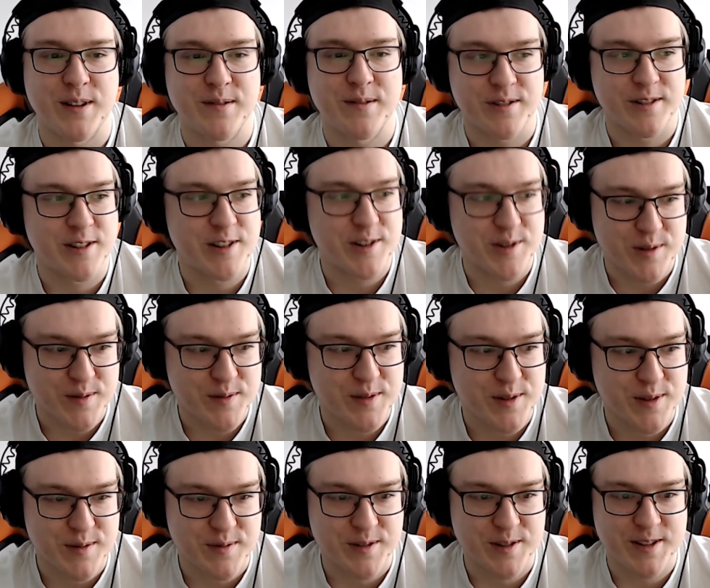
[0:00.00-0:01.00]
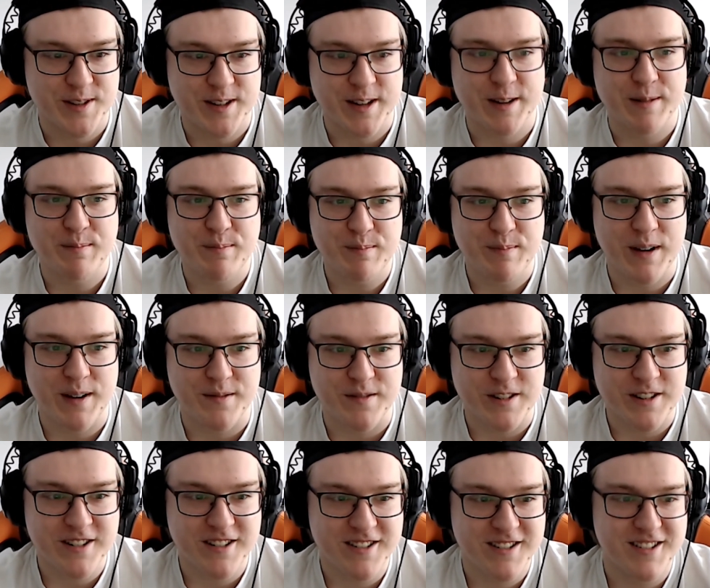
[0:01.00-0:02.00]
effort into it for the first time
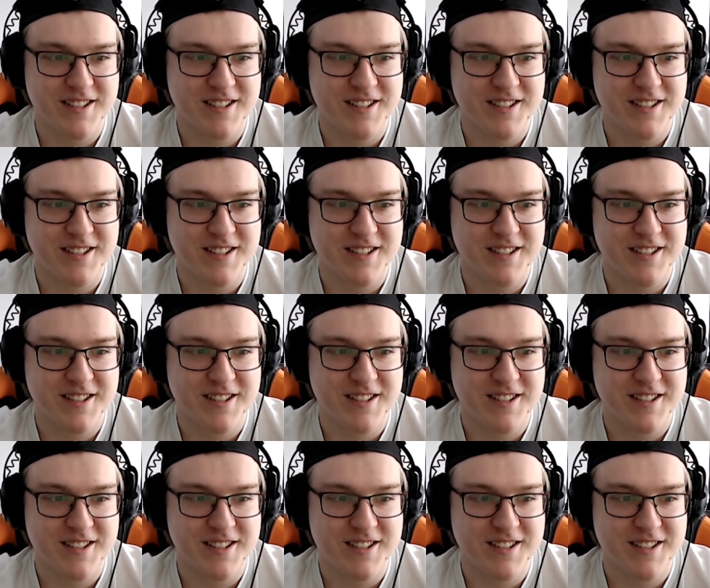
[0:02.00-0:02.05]
ever.